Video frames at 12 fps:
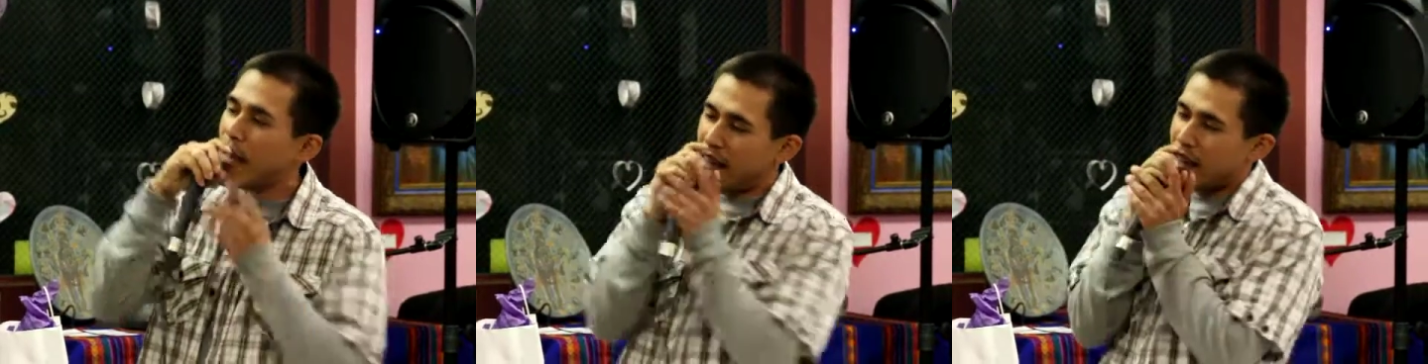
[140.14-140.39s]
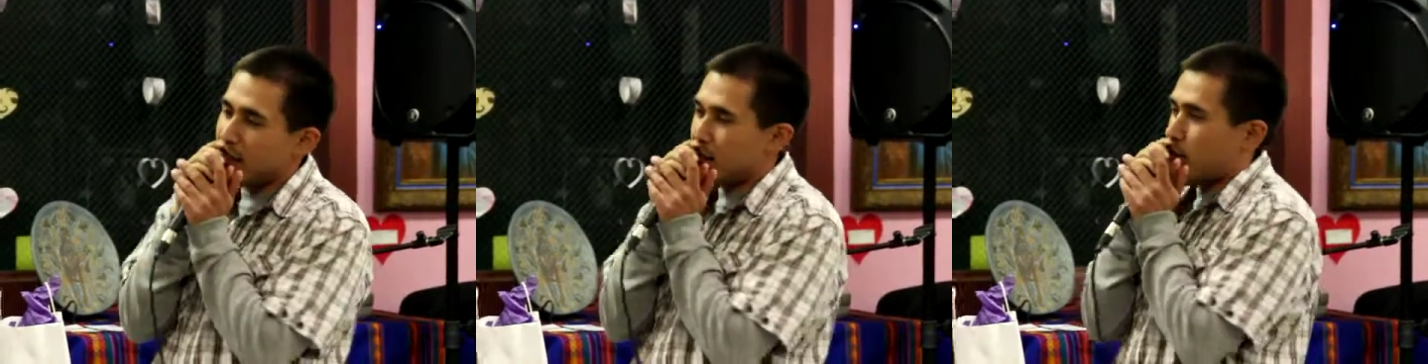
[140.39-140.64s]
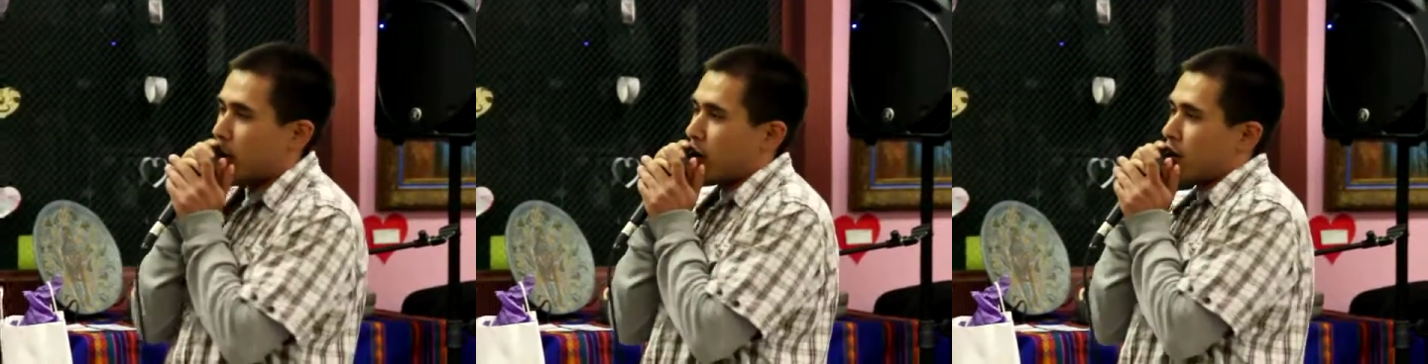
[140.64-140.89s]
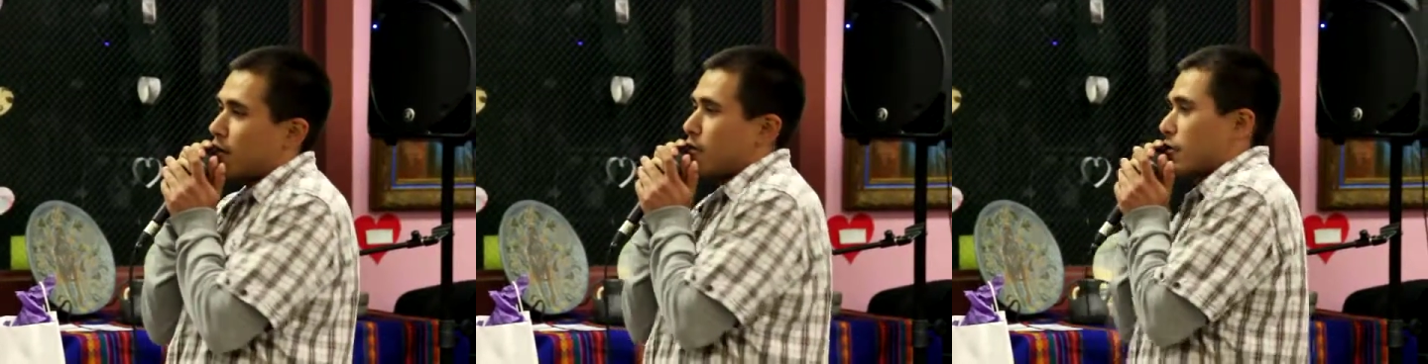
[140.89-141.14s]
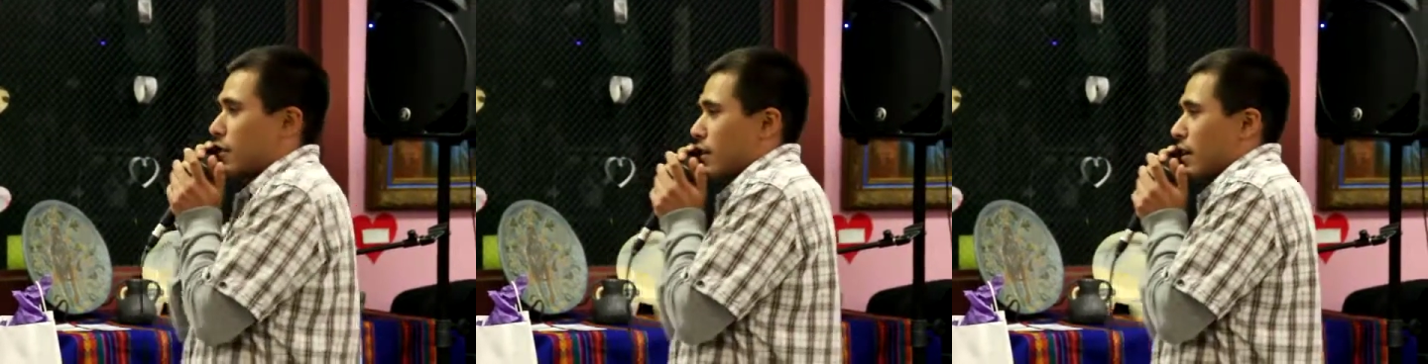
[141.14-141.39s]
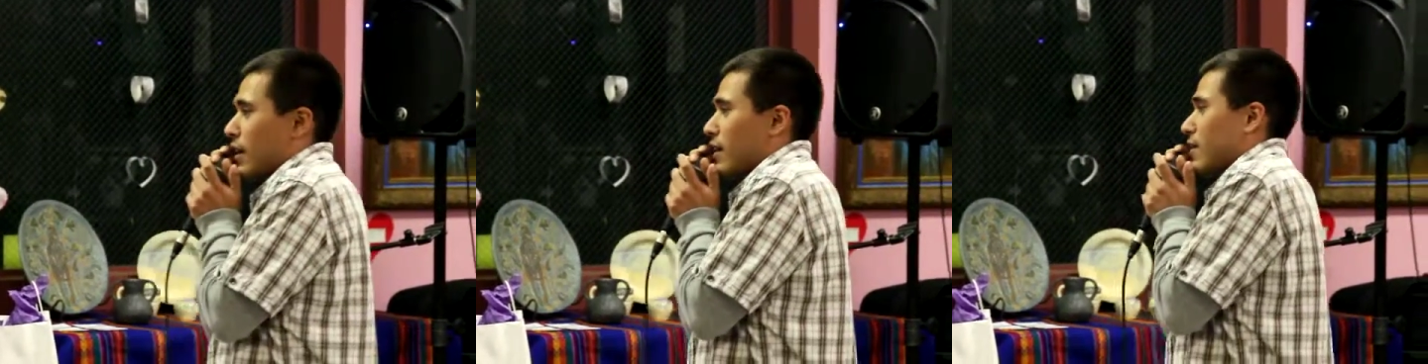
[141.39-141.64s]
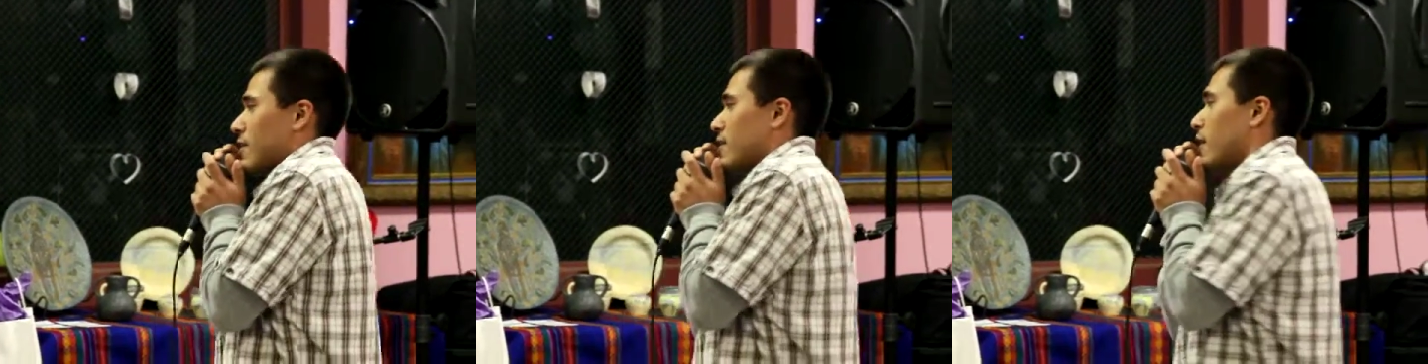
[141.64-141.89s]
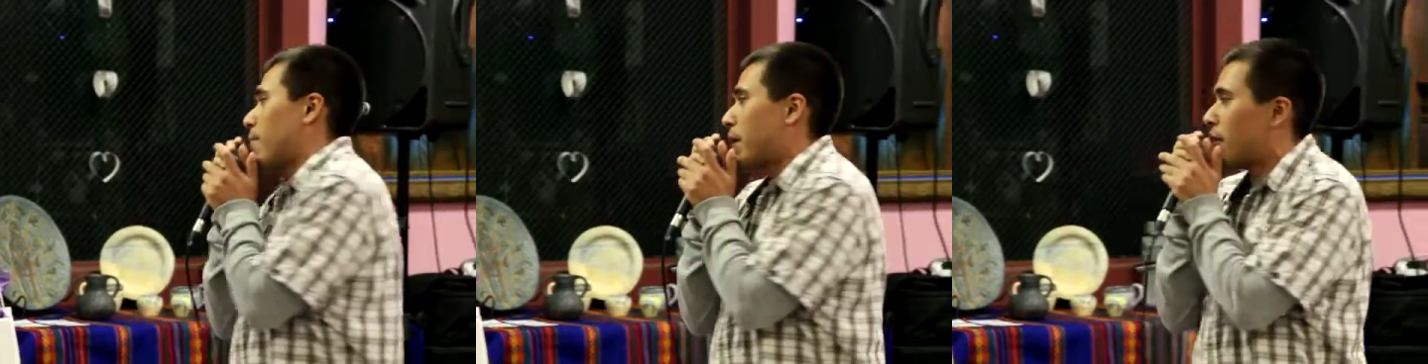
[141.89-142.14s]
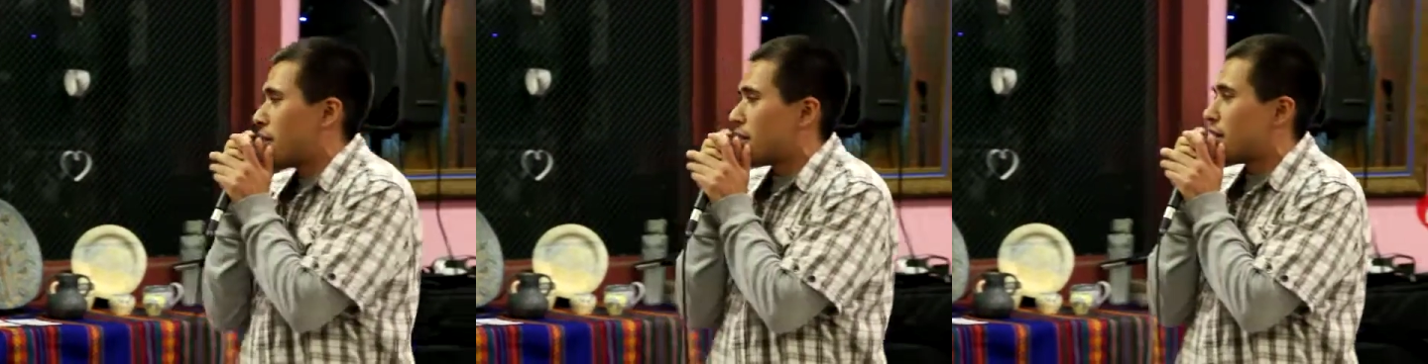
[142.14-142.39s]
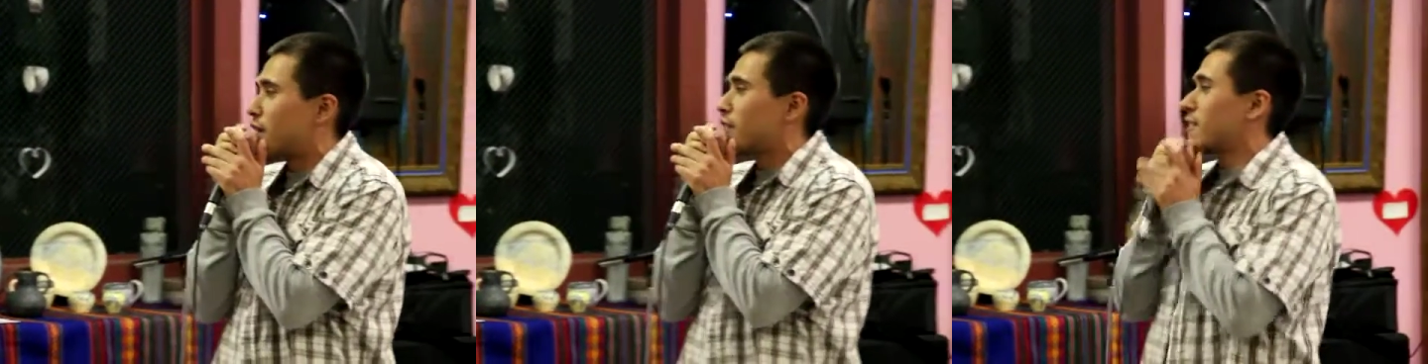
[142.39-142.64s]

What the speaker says: And that's about it for the night, apparently.